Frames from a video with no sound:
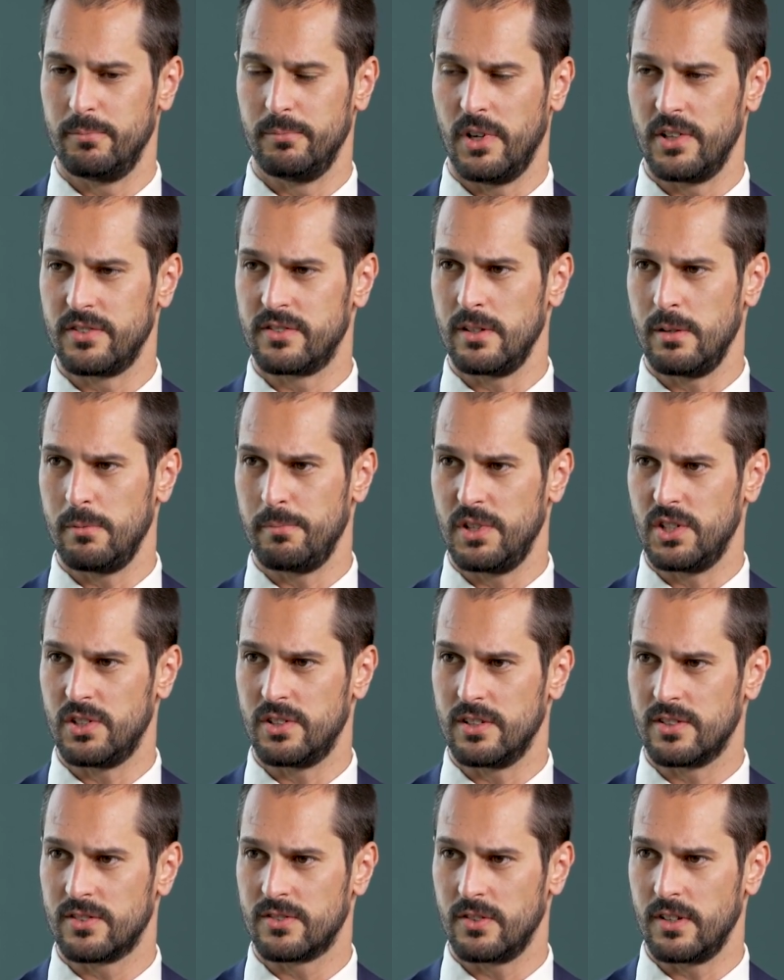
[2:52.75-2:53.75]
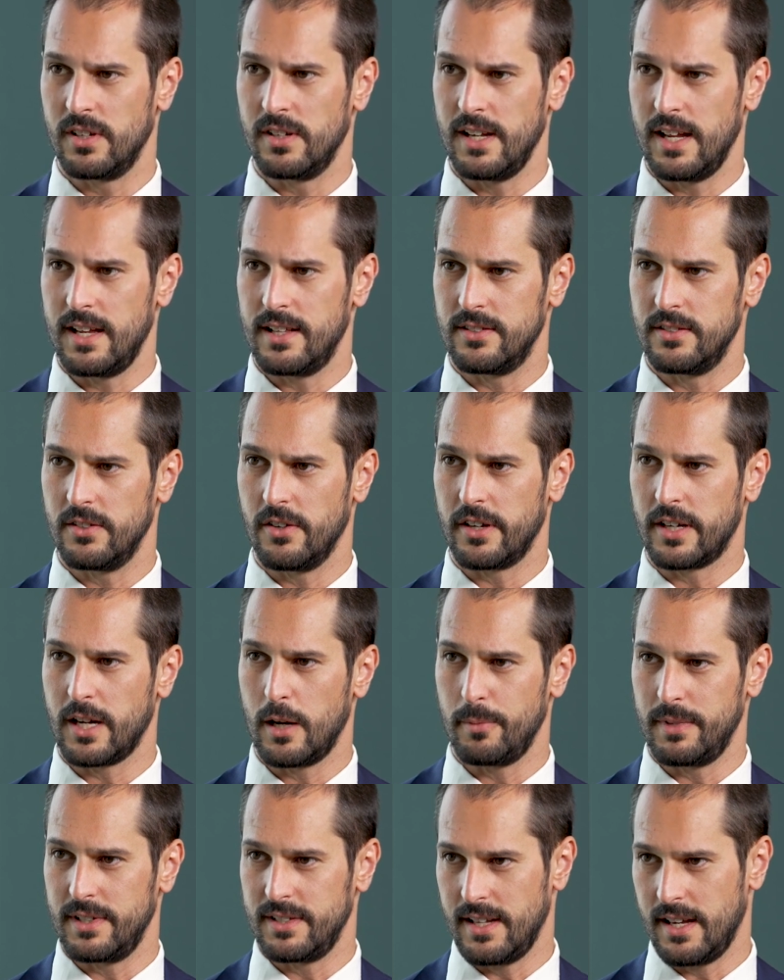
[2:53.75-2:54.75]
most ambitious sort of net zero
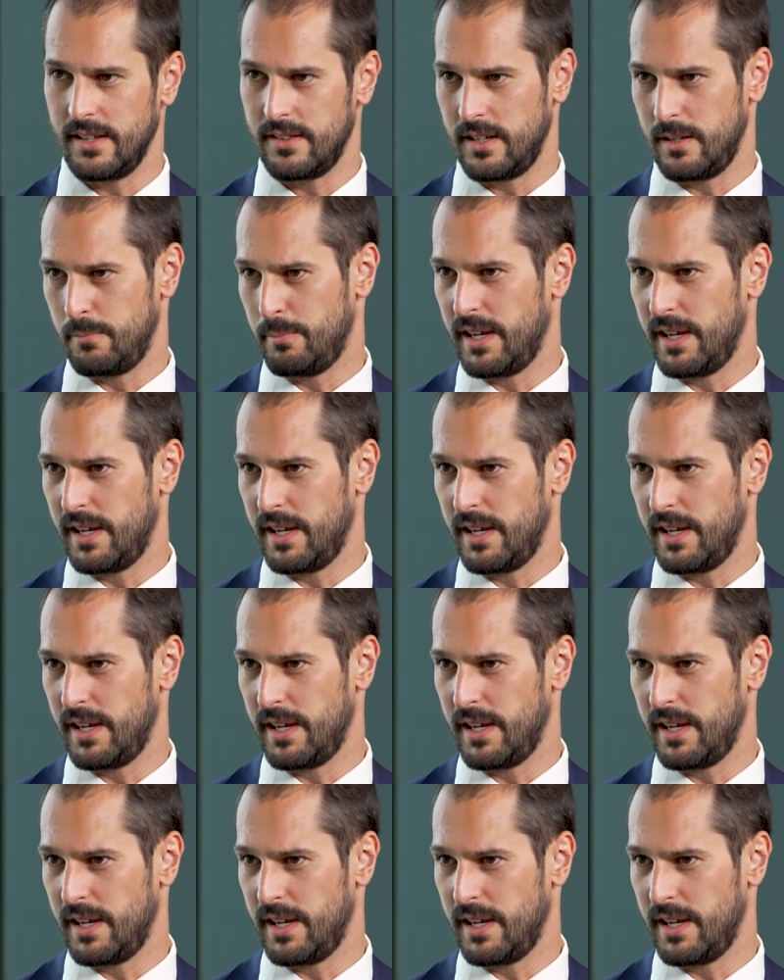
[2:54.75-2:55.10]
companies out there,